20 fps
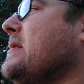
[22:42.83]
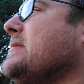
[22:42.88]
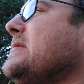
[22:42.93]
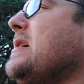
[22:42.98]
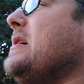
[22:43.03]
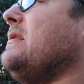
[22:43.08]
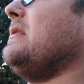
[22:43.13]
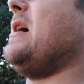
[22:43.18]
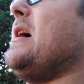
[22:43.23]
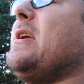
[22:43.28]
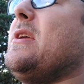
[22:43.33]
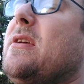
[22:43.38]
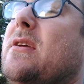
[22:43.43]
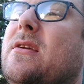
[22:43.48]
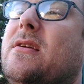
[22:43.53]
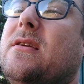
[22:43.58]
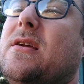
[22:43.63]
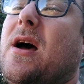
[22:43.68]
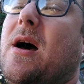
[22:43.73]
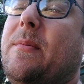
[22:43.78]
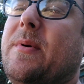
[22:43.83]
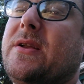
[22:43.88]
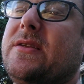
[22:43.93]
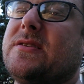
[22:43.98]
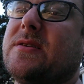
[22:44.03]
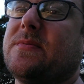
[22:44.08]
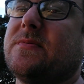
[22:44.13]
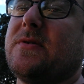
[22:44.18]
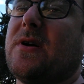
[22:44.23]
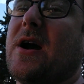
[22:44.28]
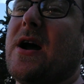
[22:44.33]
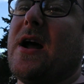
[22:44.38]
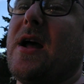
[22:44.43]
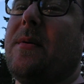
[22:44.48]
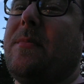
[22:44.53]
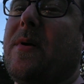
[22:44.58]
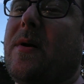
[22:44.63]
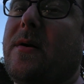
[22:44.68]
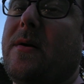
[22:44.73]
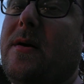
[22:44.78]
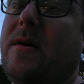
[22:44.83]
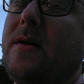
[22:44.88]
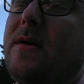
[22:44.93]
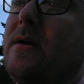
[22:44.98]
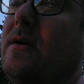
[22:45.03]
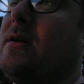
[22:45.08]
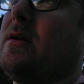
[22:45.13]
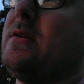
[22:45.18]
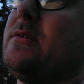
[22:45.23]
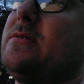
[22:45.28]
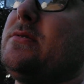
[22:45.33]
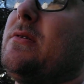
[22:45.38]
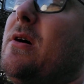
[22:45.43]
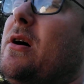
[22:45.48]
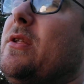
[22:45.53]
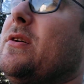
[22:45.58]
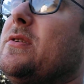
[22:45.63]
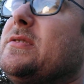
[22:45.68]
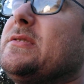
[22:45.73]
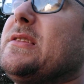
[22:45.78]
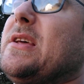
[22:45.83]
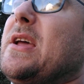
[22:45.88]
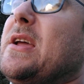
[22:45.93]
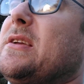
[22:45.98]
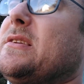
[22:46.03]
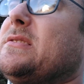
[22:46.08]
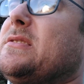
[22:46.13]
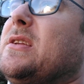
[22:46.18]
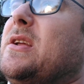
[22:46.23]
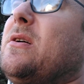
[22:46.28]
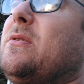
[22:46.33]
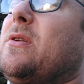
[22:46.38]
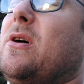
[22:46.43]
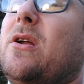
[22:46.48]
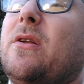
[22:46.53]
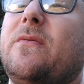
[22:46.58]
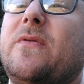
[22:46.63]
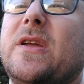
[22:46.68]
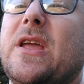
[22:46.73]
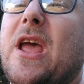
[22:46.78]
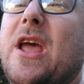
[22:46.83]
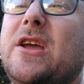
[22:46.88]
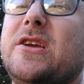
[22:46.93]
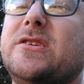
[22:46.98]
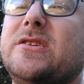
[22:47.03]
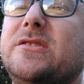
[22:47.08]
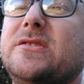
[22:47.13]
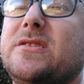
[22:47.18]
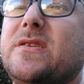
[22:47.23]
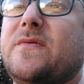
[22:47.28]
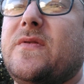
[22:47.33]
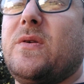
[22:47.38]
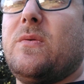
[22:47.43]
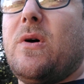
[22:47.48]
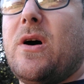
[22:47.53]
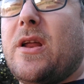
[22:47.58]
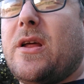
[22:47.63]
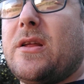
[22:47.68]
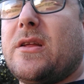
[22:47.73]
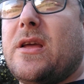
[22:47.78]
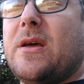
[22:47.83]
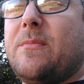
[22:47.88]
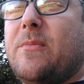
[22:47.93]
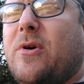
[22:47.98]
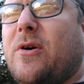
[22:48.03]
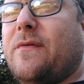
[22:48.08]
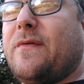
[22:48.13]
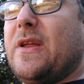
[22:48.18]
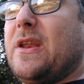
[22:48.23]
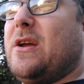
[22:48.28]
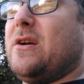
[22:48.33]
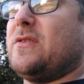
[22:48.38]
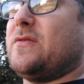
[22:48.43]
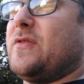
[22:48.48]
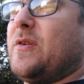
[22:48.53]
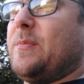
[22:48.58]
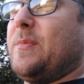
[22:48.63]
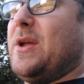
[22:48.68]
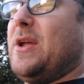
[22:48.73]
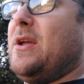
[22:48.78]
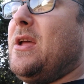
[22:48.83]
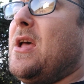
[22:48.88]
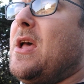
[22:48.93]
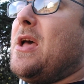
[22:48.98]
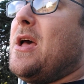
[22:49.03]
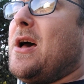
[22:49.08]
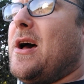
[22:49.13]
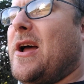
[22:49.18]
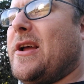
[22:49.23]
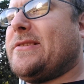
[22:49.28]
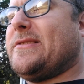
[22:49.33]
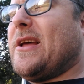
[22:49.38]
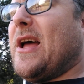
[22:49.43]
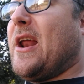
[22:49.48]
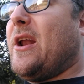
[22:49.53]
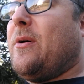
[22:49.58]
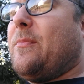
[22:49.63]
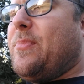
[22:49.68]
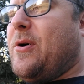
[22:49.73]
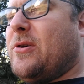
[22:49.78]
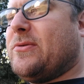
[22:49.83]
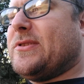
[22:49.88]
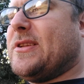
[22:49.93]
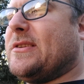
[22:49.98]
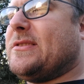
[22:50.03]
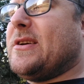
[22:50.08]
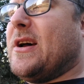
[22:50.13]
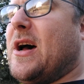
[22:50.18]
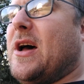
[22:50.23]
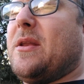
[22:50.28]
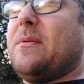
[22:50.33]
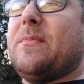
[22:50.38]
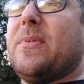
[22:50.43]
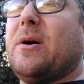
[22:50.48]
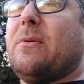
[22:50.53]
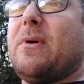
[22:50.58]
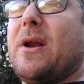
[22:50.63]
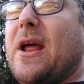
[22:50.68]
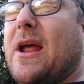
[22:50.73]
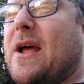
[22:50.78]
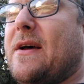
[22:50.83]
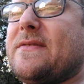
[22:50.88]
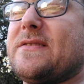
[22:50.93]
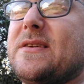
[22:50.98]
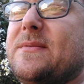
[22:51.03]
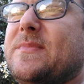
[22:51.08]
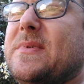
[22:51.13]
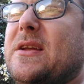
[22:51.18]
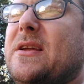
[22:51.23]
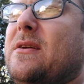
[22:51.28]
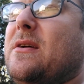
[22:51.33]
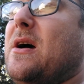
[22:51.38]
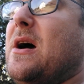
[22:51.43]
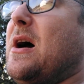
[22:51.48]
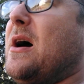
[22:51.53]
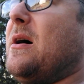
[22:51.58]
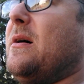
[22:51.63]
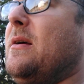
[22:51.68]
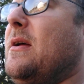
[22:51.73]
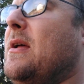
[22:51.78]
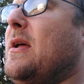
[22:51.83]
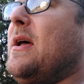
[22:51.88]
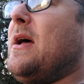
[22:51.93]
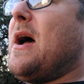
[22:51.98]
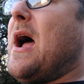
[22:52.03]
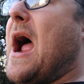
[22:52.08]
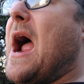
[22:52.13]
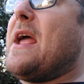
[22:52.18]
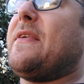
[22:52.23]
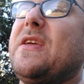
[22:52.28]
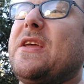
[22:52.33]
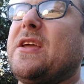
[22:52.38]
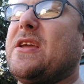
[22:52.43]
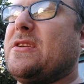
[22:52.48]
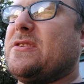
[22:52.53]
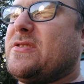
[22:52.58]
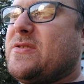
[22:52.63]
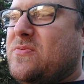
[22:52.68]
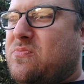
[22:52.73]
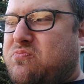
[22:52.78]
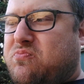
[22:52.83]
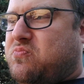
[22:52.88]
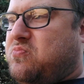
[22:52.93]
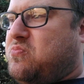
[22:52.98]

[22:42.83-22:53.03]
Said like, comment, subscribe, do all those things, you know, notifications if you want to get more videos from me. Like I said, I don't post a ton, but when I have something I think is